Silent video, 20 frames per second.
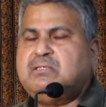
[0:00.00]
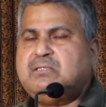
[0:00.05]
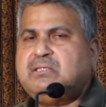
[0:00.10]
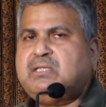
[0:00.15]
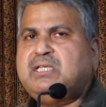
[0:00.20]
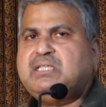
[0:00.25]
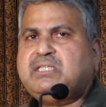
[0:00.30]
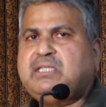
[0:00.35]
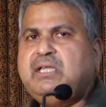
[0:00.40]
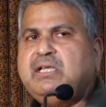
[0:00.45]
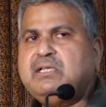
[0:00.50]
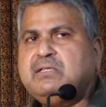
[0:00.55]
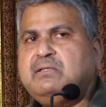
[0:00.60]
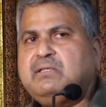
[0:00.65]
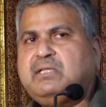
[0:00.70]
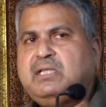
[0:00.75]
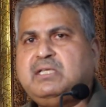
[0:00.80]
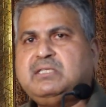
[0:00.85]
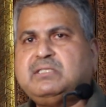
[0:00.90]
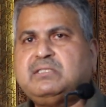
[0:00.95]

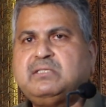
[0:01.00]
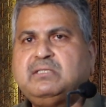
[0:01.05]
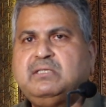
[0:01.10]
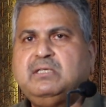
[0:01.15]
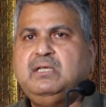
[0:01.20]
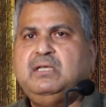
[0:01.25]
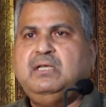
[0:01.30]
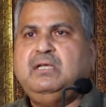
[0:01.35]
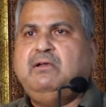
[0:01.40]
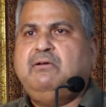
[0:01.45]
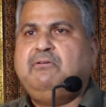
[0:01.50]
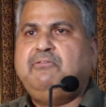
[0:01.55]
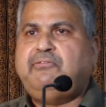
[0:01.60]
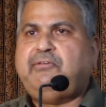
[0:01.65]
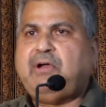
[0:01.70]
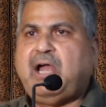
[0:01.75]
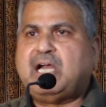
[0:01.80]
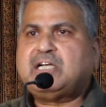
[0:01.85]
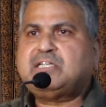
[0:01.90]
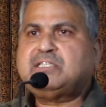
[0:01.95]
These
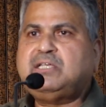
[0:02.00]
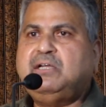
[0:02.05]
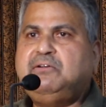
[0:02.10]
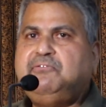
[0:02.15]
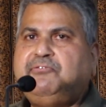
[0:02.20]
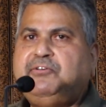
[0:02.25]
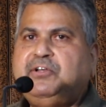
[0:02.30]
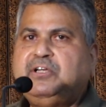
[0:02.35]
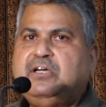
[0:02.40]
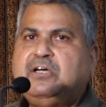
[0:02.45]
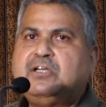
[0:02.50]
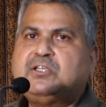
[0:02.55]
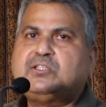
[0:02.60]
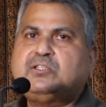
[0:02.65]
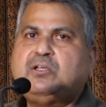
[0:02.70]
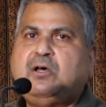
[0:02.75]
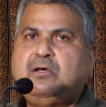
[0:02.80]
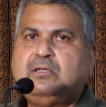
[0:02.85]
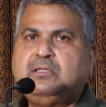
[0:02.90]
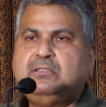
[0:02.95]
facts and
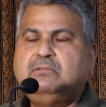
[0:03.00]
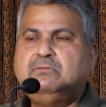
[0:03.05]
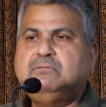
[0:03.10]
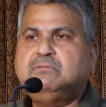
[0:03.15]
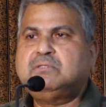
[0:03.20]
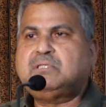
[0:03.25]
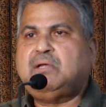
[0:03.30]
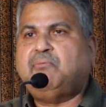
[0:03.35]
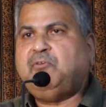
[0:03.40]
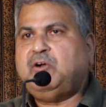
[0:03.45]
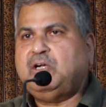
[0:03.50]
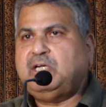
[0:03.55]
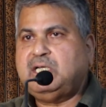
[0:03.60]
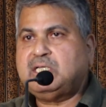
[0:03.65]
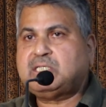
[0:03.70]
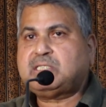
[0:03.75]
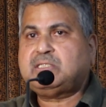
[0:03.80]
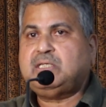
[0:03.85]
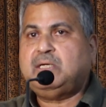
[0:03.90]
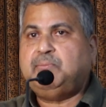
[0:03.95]
figures are somewhat
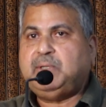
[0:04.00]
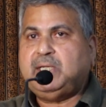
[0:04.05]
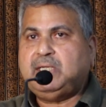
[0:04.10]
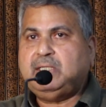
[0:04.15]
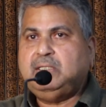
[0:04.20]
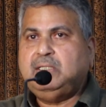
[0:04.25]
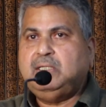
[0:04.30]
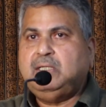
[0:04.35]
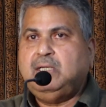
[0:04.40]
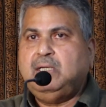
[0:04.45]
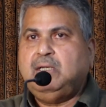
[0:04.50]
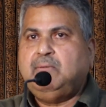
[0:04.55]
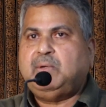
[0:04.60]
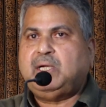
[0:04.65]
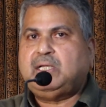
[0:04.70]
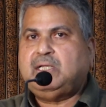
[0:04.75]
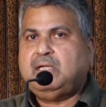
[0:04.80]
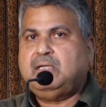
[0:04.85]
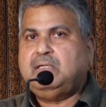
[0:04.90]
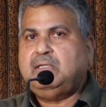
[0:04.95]
disturbing,
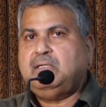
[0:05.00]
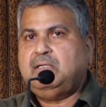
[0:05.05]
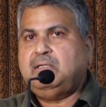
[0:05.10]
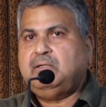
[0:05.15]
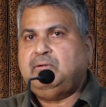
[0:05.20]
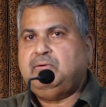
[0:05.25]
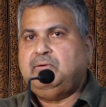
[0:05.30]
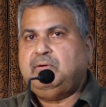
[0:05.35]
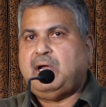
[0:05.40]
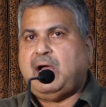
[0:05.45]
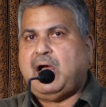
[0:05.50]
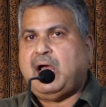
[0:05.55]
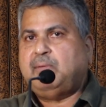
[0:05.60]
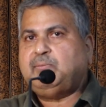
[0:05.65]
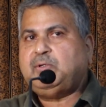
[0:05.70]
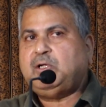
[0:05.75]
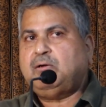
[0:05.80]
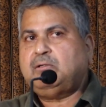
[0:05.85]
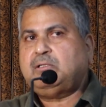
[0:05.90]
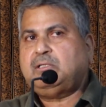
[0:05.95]
but then
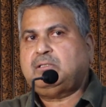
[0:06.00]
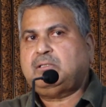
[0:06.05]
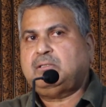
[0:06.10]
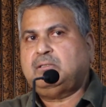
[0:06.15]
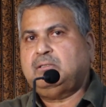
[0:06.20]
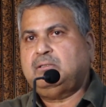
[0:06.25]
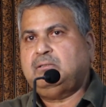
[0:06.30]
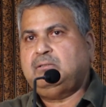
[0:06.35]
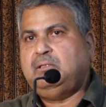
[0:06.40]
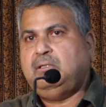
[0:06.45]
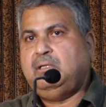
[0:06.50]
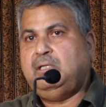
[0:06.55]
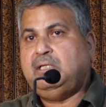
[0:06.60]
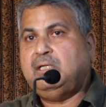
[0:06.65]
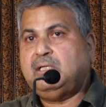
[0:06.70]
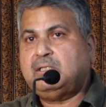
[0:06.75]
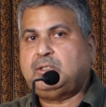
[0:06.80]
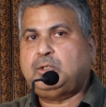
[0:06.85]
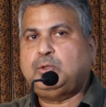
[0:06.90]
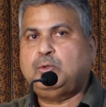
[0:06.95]
I'm not
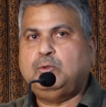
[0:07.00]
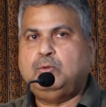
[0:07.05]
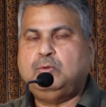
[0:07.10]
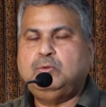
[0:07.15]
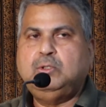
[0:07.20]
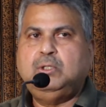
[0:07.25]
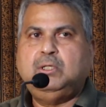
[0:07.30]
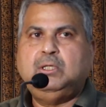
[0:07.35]
here to,